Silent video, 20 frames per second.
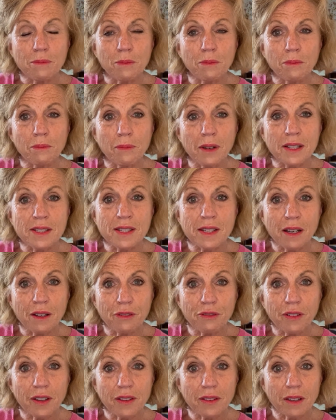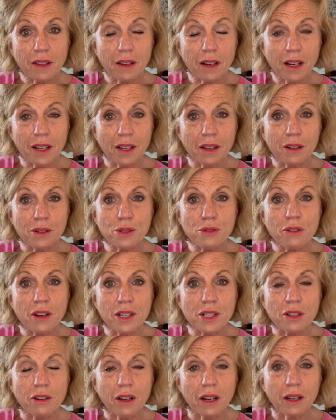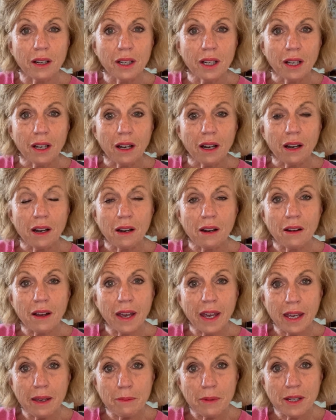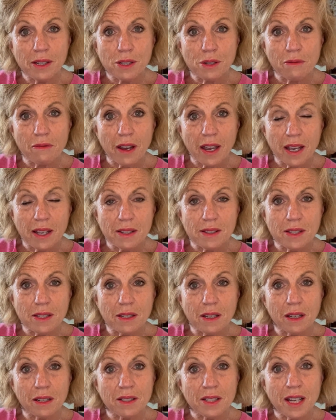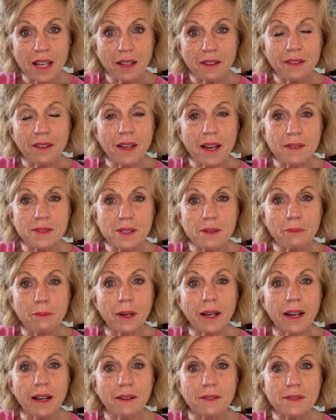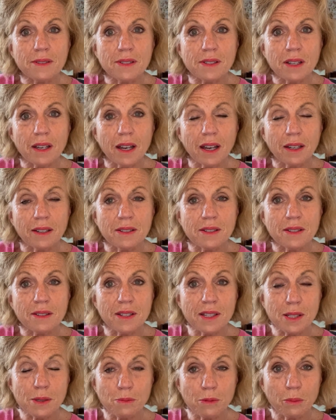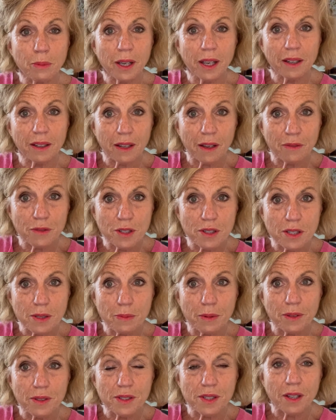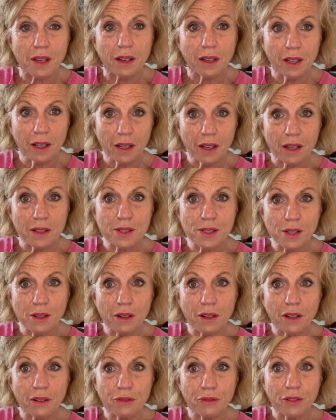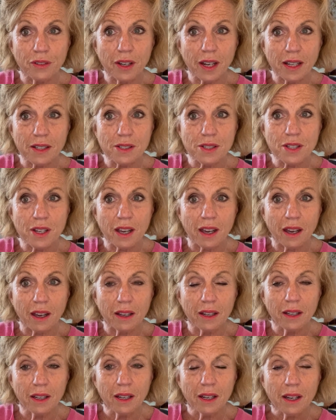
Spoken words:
Myself and our treasurer are aiming to raise £10,000, and this will be enough to sponsor a scholar for next year.